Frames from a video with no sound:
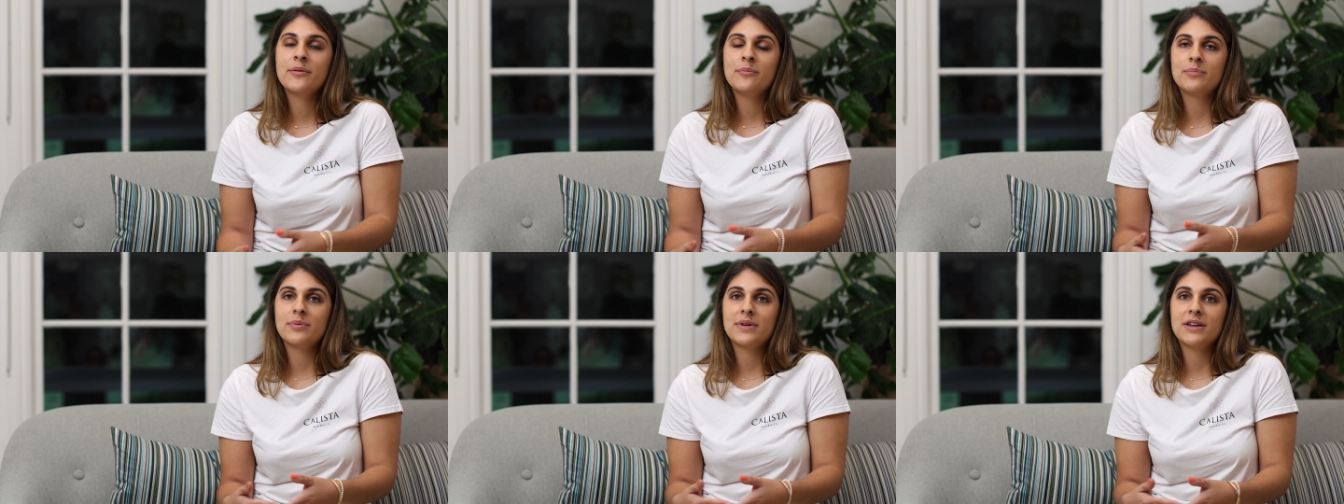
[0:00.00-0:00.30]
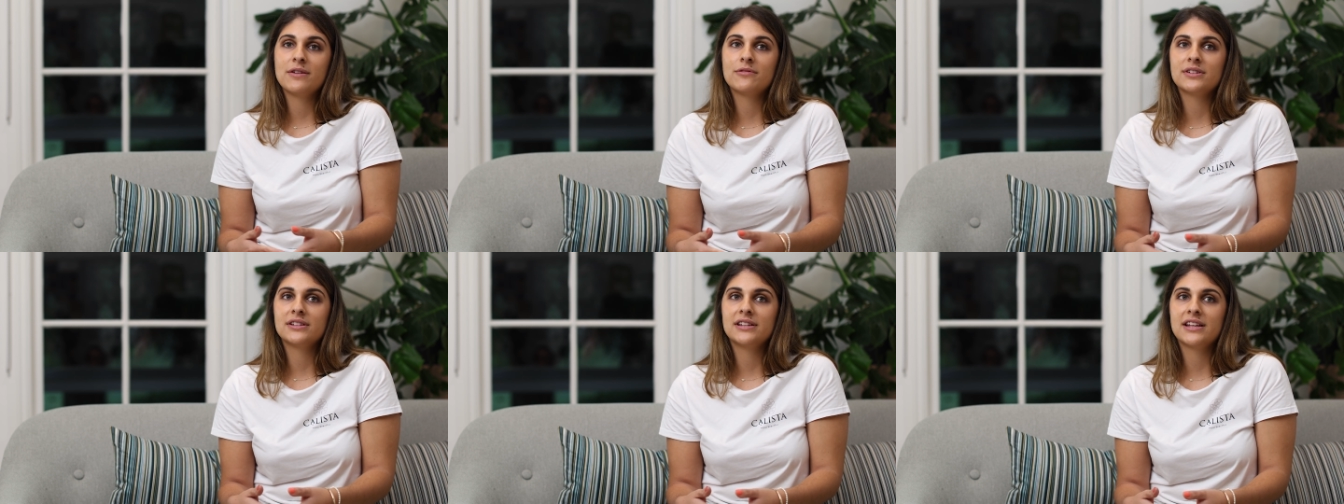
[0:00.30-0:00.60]

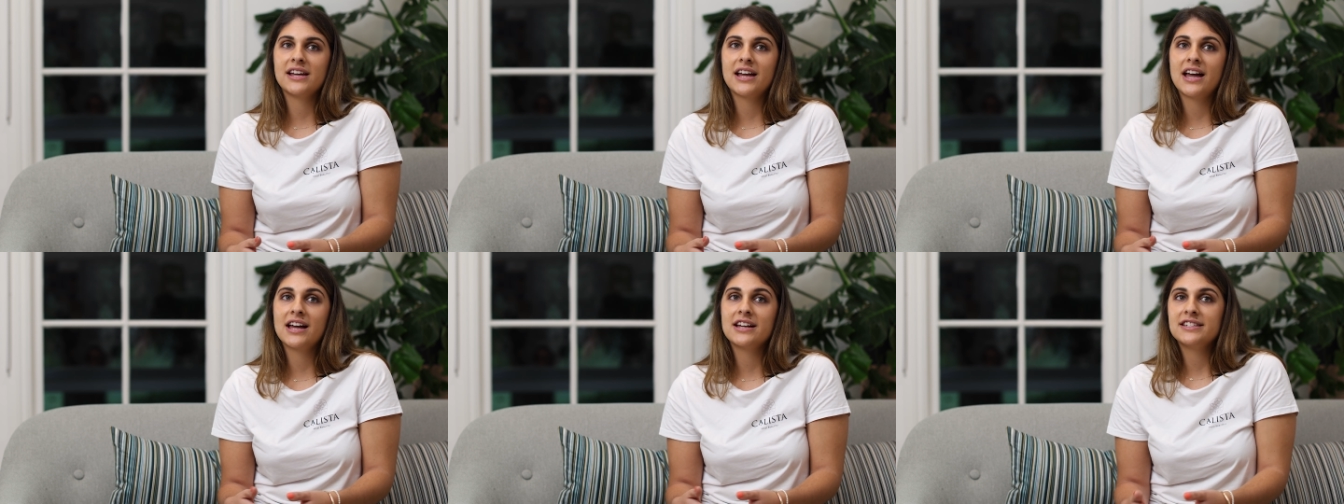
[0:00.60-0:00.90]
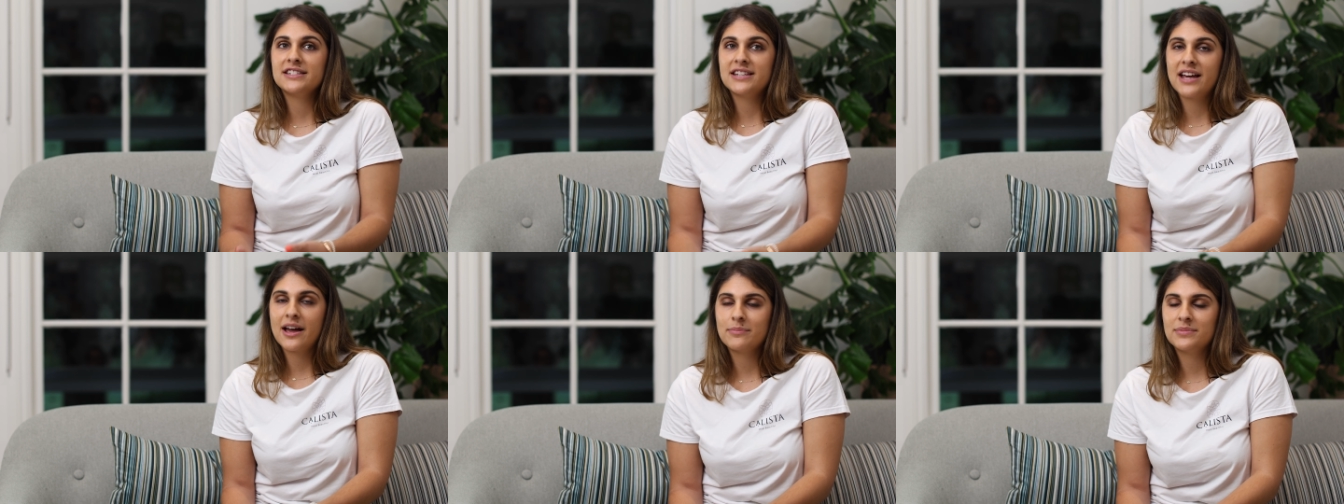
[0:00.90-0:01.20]
be really
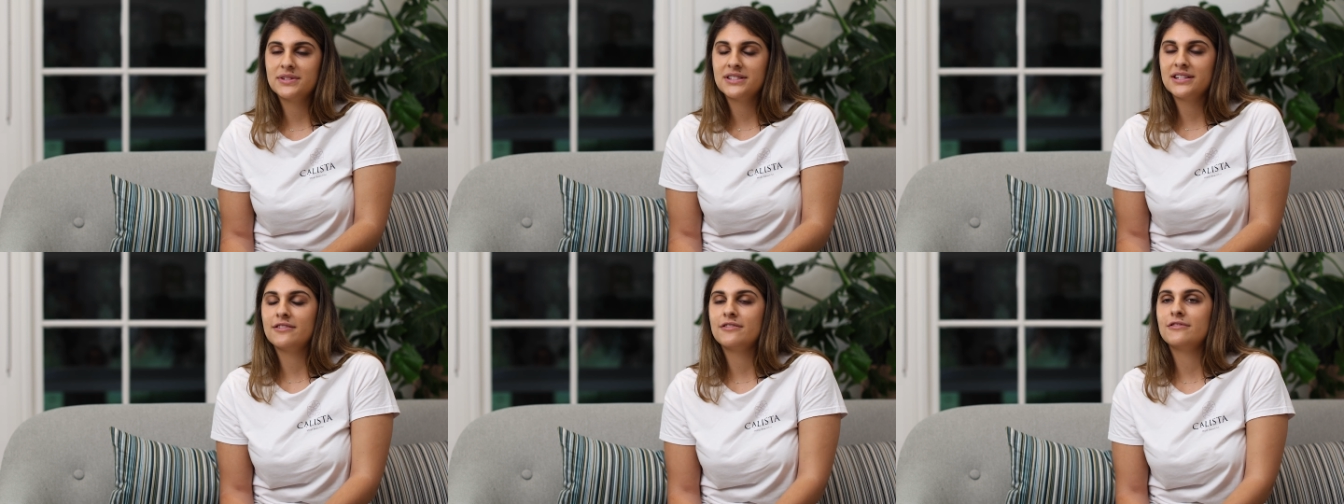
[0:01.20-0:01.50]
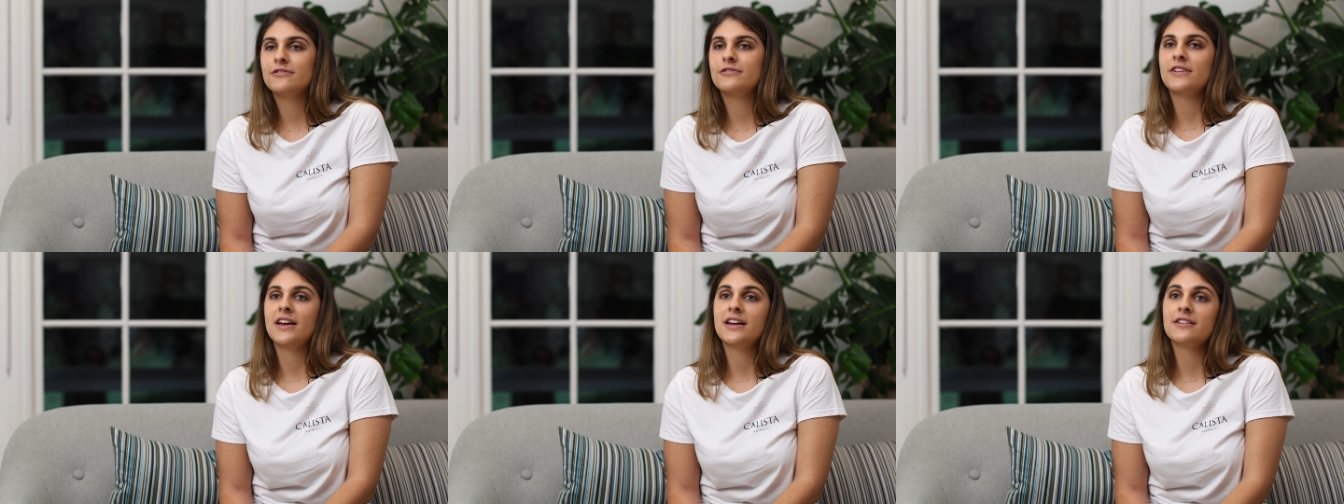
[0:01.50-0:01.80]

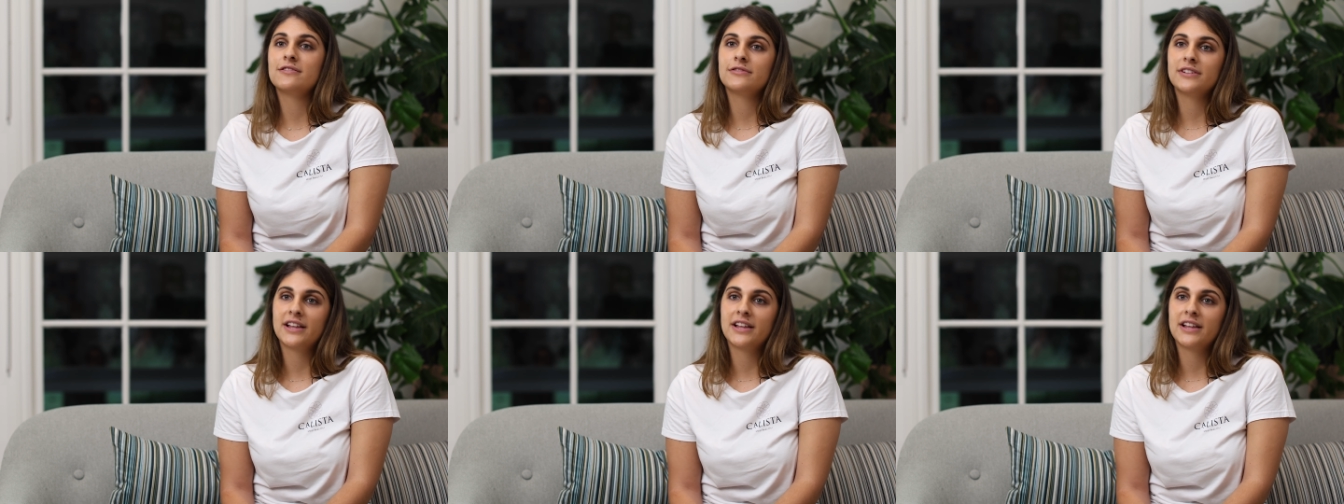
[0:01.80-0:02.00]
adaptive and